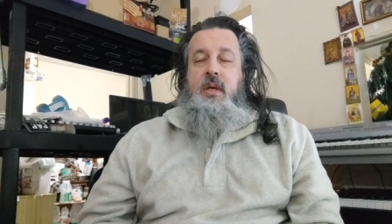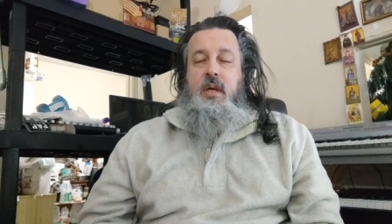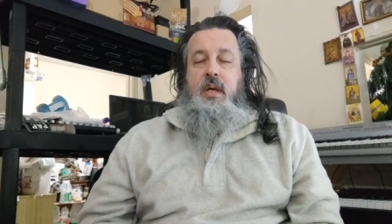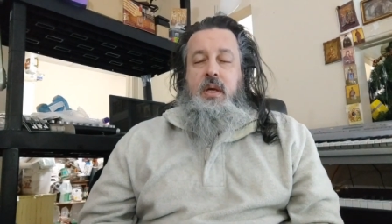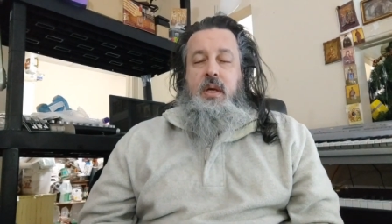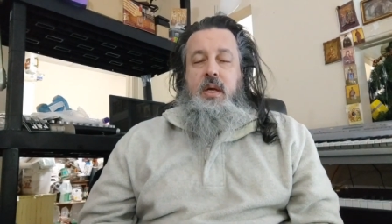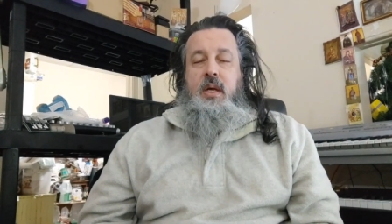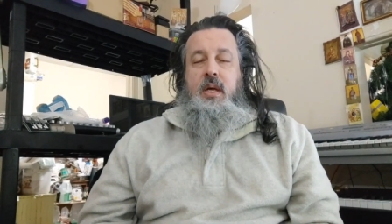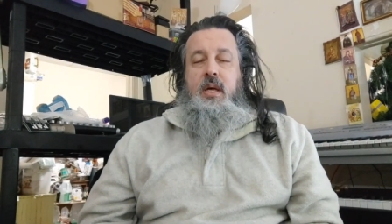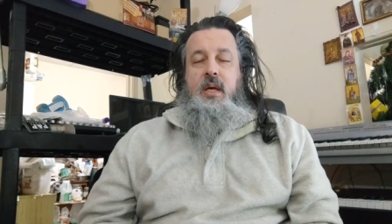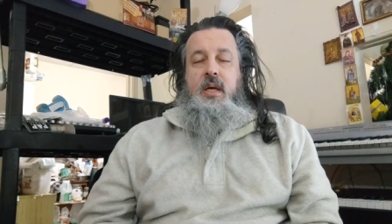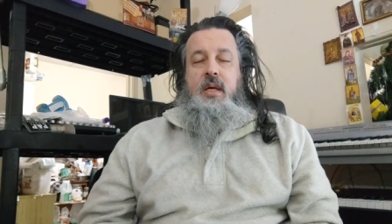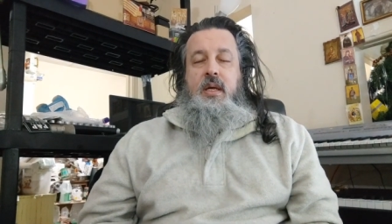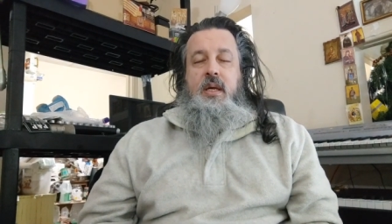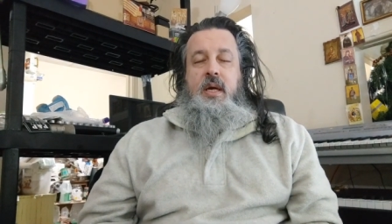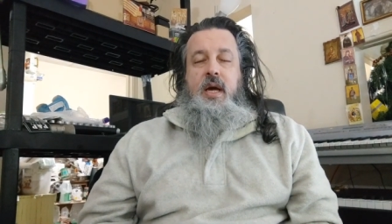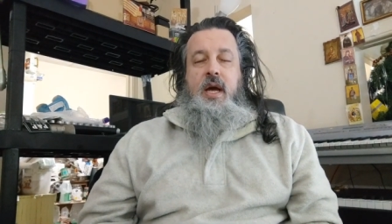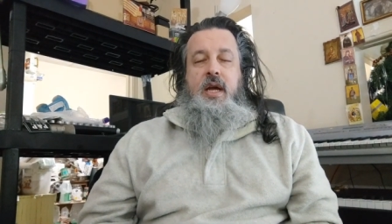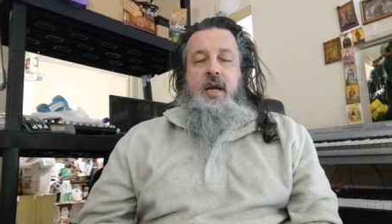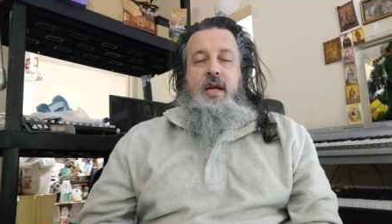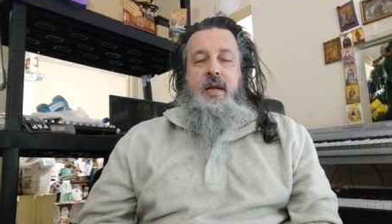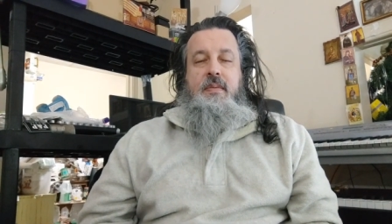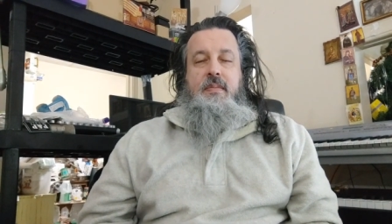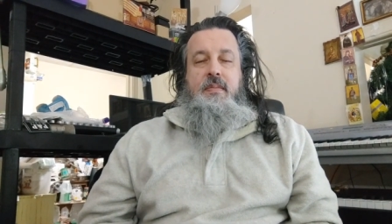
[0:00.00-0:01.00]
uh,
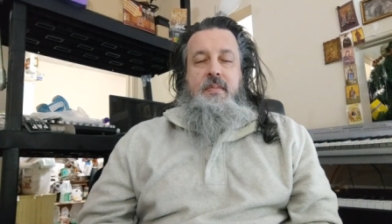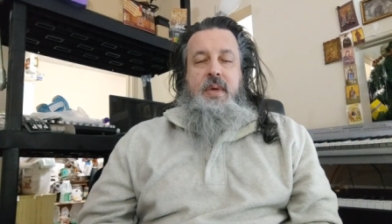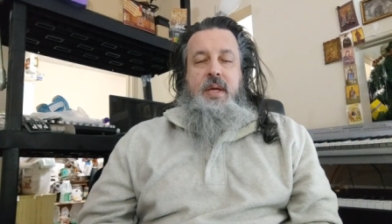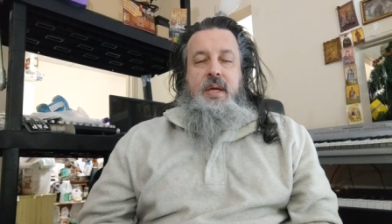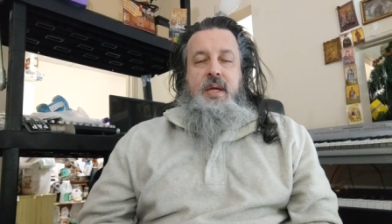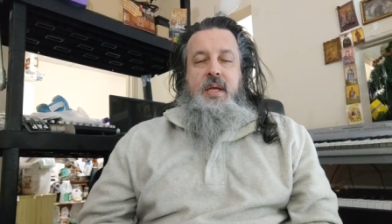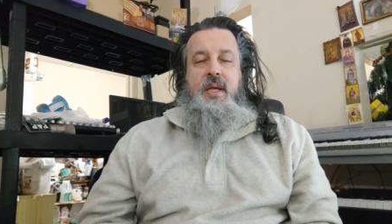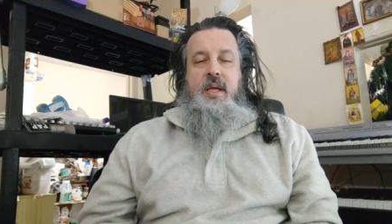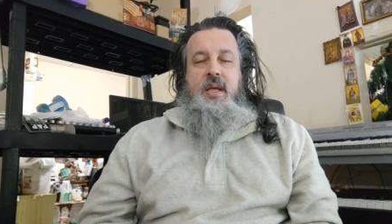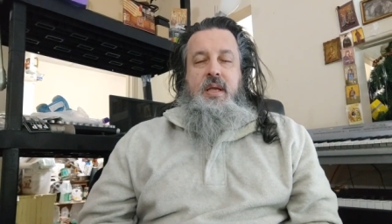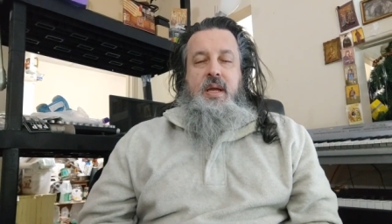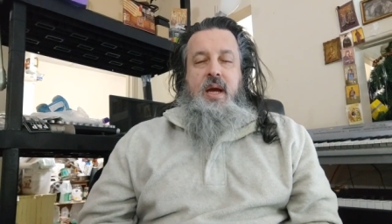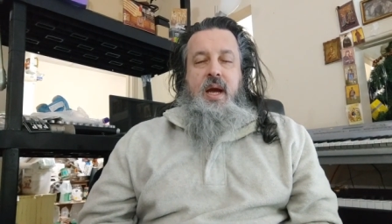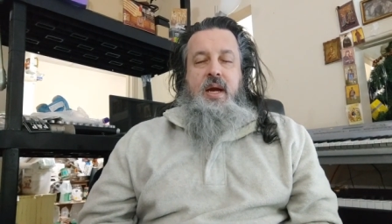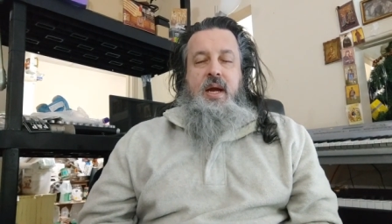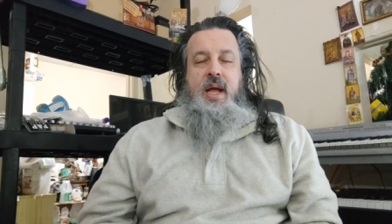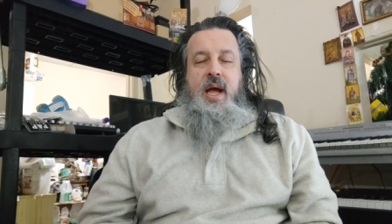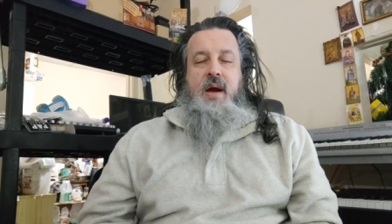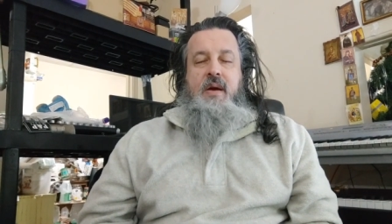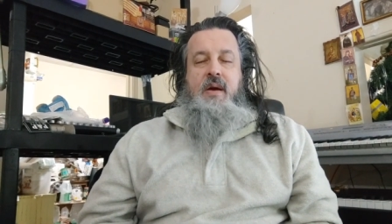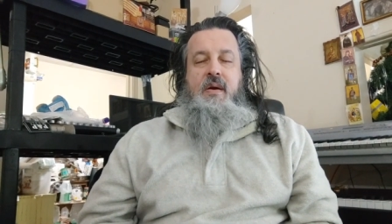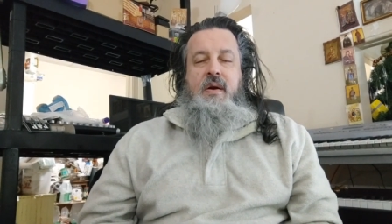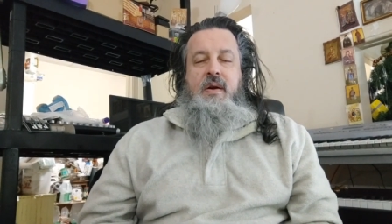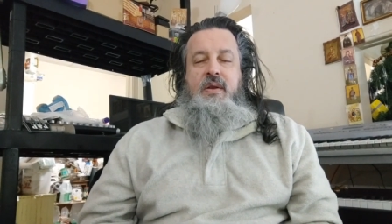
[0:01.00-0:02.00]
nine minute nine
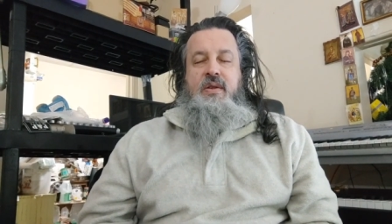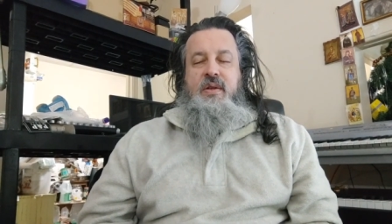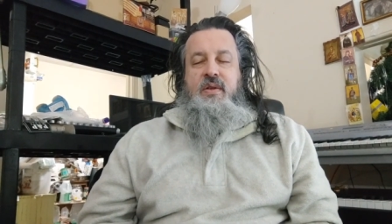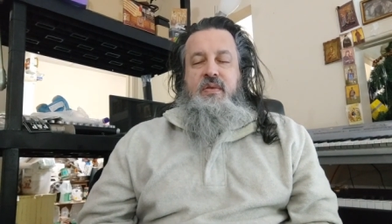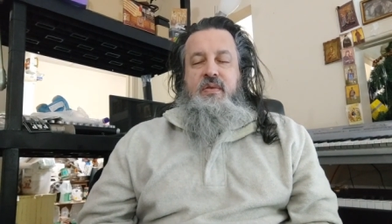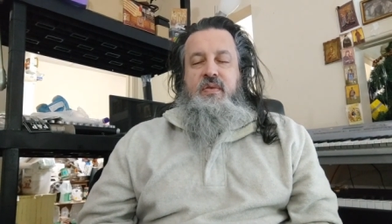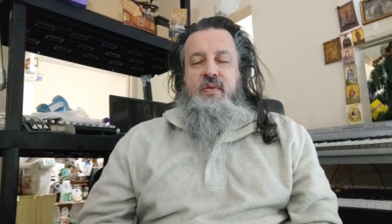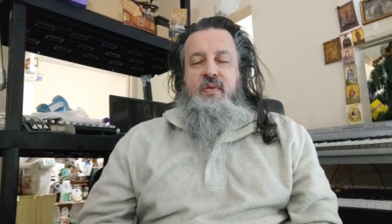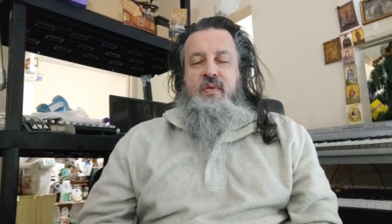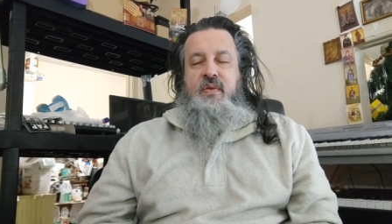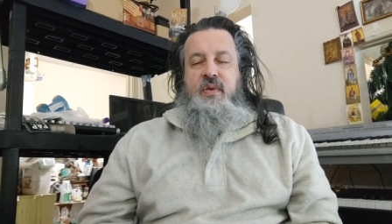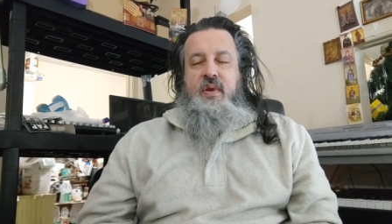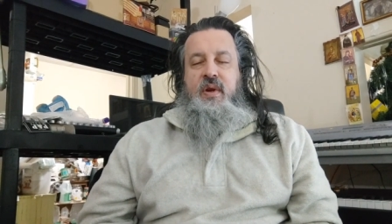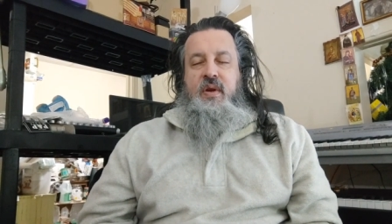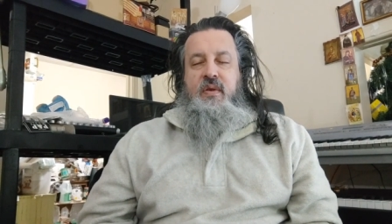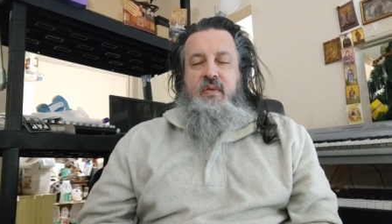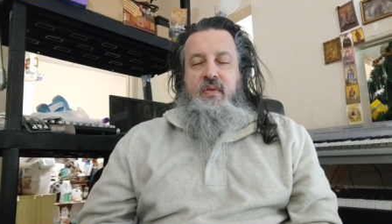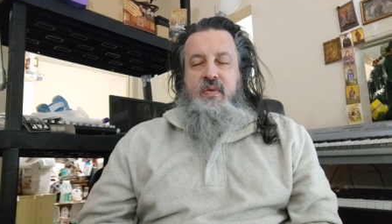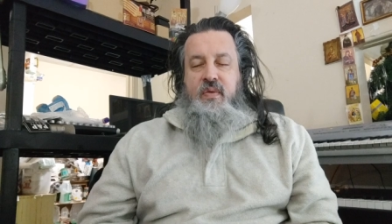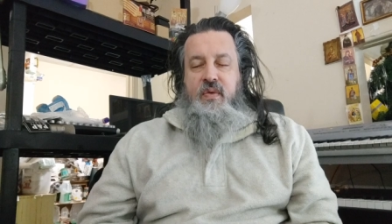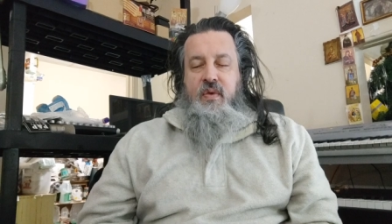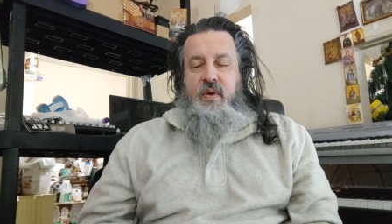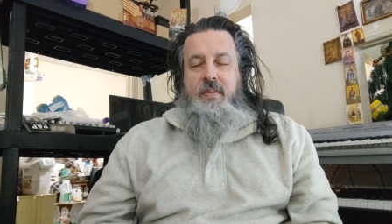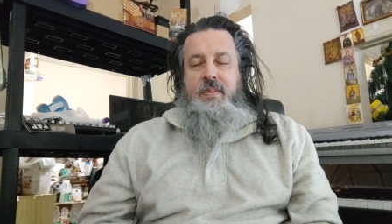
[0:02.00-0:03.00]
hours and
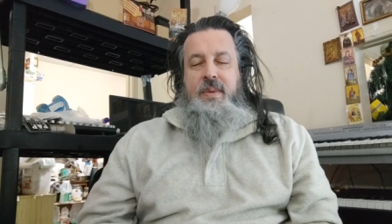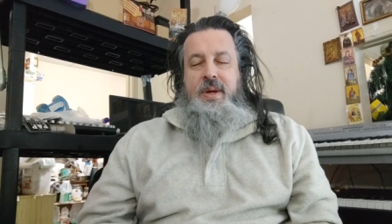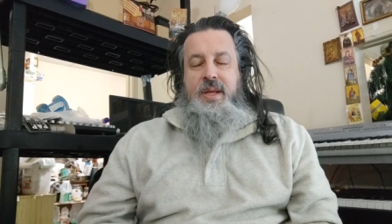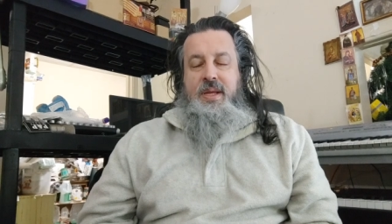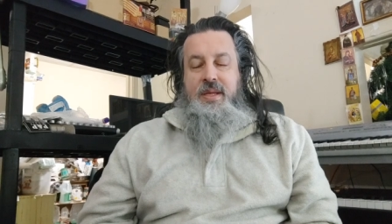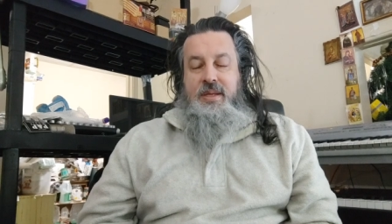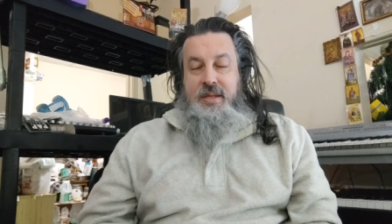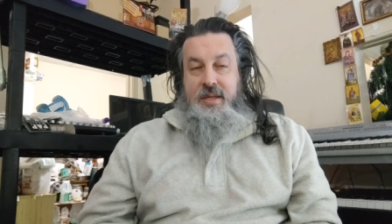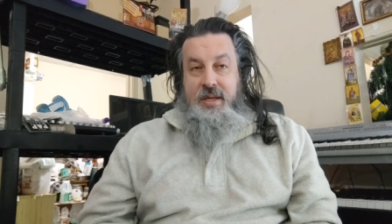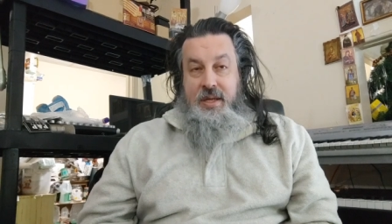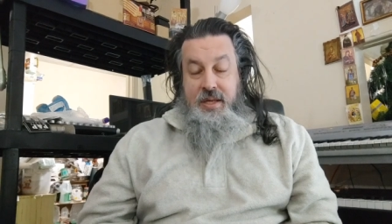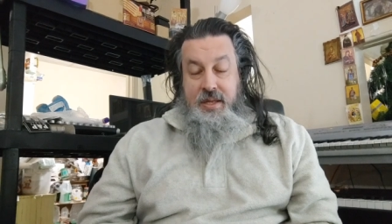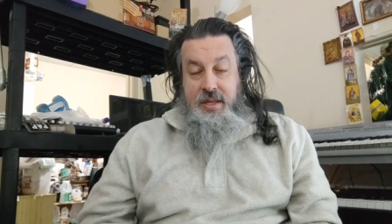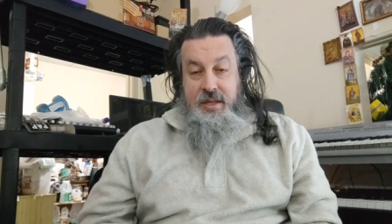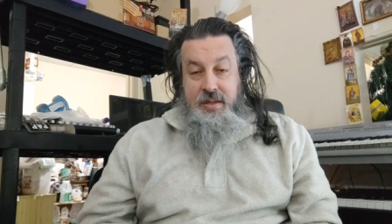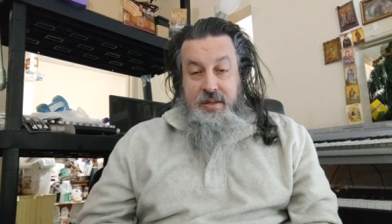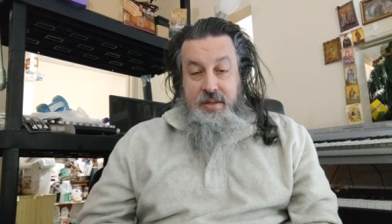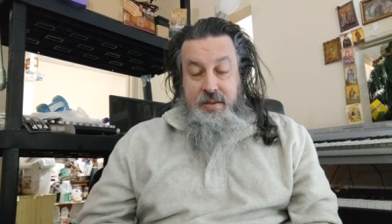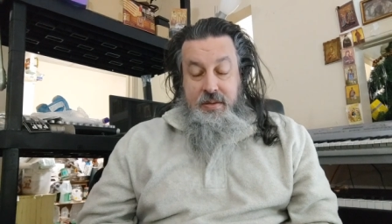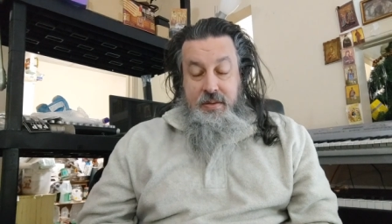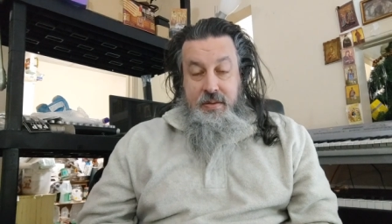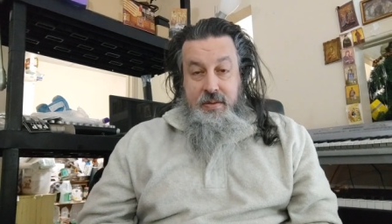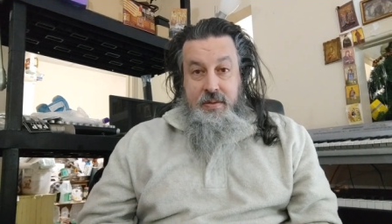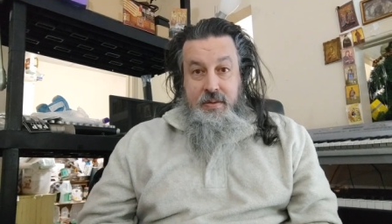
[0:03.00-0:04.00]
and four minutes
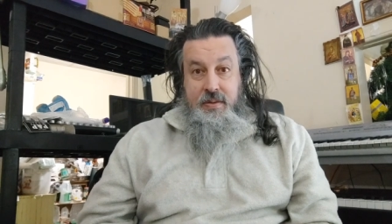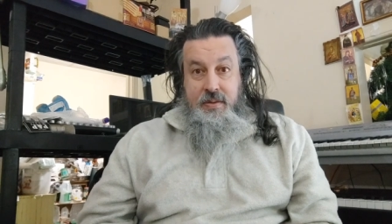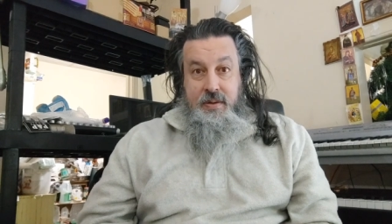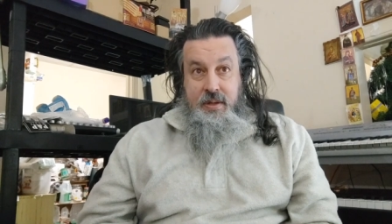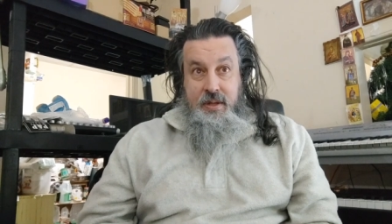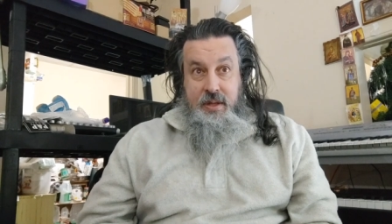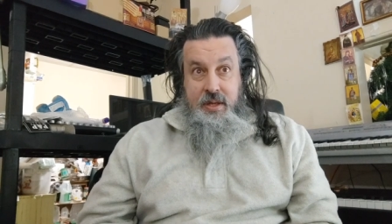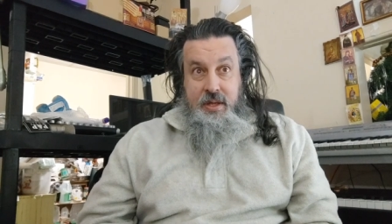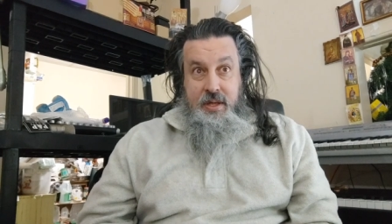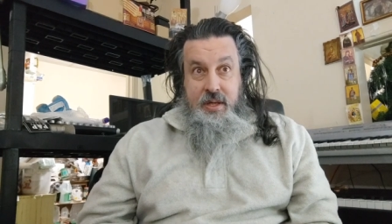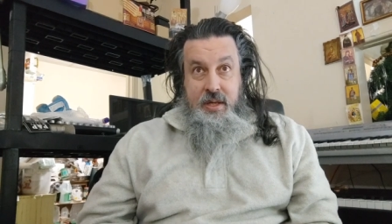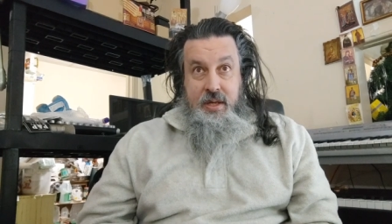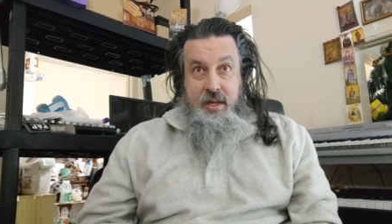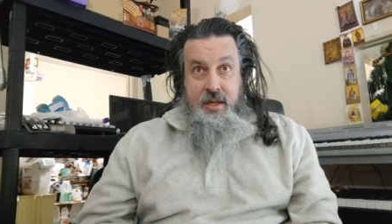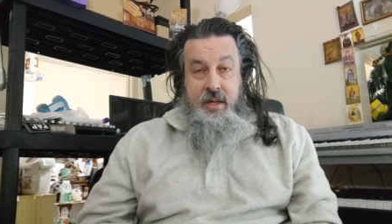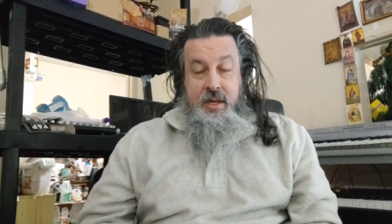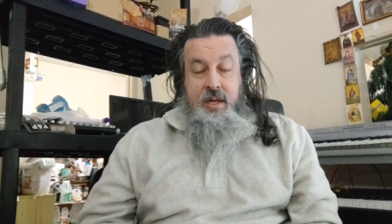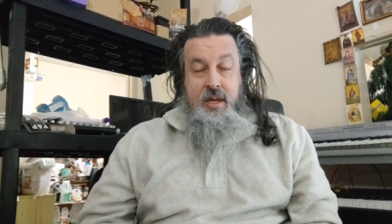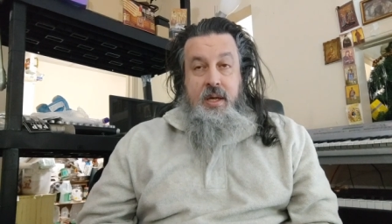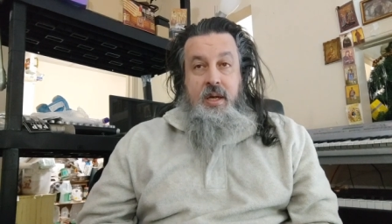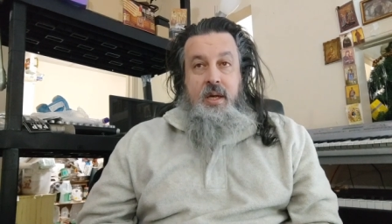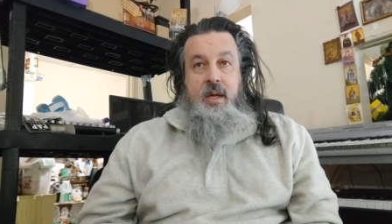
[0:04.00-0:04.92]
into the